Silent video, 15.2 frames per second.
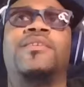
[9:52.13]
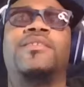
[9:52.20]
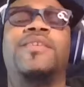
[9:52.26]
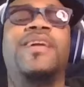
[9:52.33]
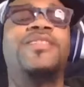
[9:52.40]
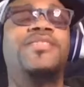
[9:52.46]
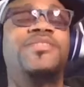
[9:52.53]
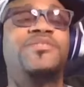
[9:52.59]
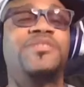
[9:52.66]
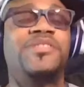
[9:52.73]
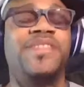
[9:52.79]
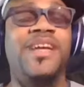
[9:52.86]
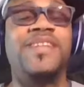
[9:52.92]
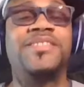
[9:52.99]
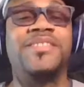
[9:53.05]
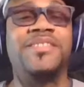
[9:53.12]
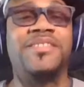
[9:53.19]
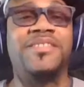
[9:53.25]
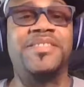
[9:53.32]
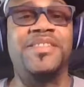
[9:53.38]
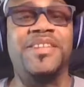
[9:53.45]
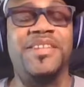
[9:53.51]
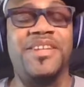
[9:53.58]
that just
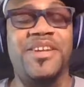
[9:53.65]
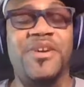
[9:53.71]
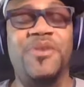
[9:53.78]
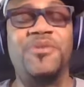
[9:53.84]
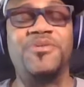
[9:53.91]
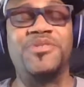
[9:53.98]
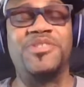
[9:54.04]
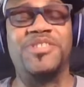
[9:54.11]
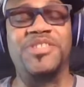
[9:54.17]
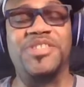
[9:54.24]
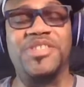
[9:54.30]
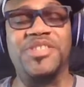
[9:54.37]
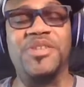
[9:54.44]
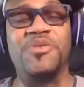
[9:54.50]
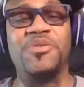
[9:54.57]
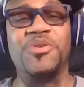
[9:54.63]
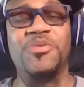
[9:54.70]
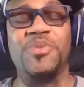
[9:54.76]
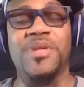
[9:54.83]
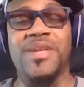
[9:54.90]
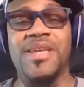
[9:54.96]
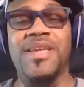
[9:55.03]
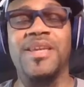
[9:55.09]
goes to show
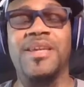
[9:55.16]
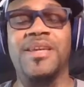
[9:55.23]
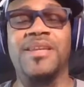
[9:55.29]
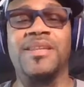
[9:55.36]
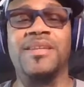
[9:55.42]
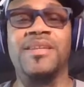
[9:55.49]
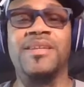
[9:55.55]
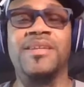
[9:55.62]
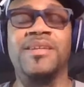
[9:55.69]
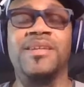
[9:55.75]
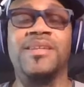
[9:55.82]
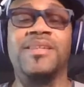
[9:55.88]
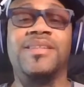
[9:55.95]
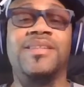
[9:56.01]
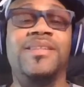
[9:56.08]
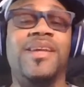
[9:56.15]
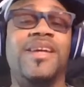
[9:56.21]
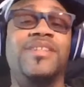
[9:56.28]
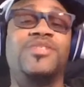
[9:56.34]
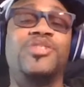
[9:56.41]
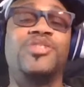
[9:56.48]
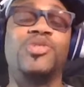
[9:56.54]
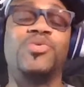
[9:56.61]
you again
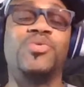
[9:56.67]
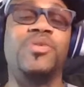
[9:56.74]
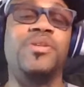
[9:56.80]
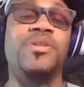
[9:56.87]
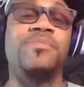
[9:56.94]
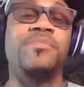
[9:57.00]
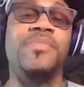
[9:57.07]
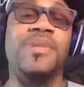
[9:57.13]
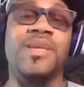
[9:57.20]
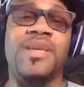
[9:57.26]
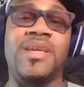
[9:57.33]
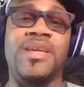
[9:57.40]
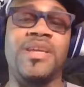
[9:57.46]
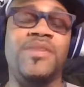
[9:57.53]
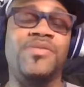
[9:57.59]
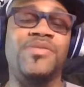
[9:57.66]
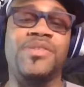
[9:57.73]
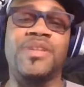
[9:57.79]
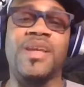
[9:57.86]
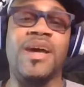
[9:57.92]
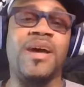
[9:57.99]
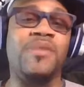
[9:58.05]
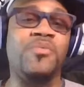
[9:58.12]
that Trump gives
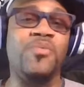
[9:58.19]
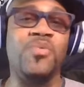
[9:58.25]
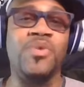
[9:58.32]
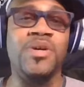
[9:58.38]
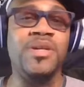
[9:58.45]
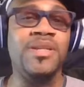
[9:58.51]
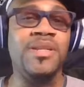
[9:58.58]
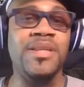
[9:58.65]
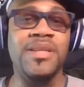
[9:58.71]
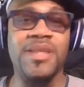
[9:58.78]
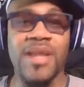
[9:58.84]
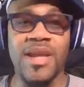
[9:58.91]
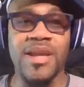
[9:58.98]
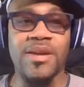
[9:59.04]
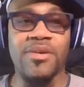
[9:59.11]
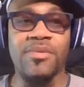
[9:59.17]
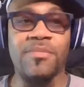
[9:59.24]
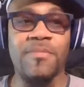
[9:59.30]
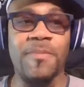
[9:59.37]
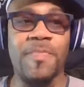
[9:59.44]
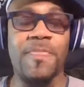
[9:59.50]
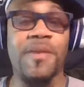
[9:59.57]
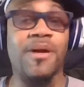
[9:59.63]
not one damn
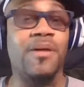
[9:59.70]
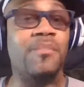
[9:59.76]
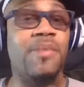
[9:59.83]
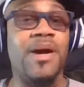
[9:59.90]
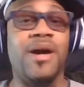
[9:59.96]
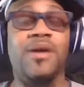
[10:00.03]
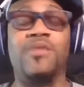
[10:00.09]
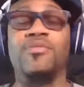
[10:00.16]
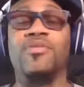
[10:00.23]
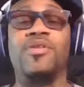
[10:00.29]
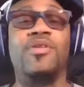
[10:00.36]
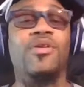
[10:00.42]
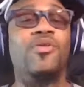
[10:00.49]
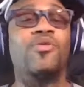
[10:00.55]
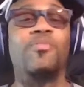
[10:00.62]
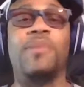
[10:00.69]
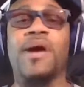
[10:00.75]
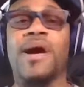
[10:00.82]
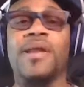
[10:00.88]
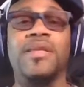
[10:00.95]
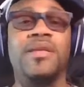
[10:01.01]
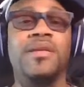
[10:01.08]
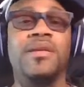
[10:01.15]
about
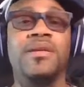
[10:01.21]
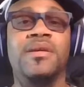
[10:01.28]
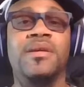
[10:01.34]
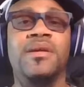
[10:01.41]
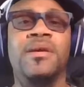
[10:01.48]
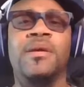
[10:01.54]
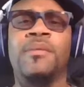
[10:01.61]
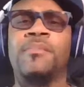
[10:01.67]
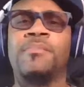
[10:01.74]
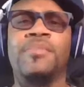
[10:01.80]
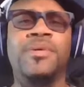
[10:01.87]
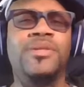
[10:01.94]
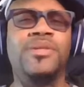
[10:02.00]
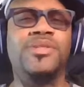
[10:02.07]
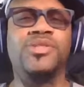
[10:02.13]
nobody but